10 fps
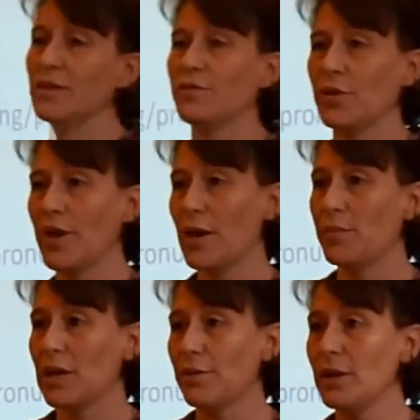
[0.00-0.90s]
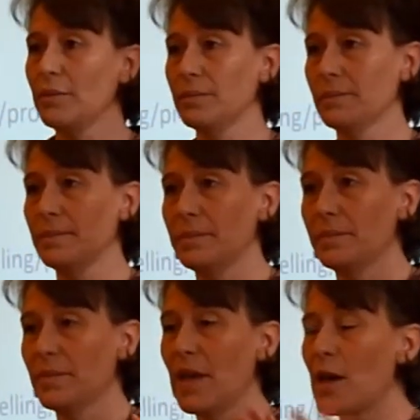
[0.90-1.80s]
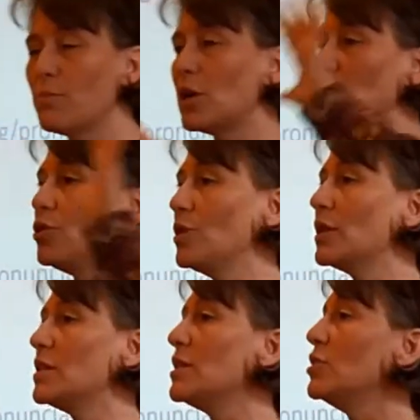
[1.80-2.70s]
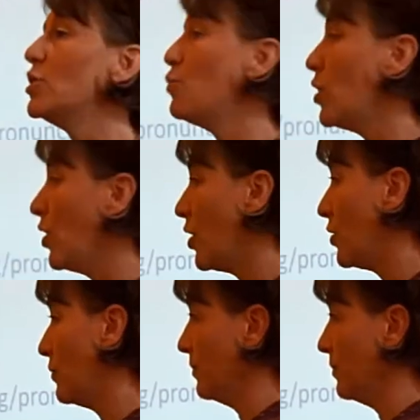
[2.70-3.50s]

of vocabulary. How much are you going to teach in one go?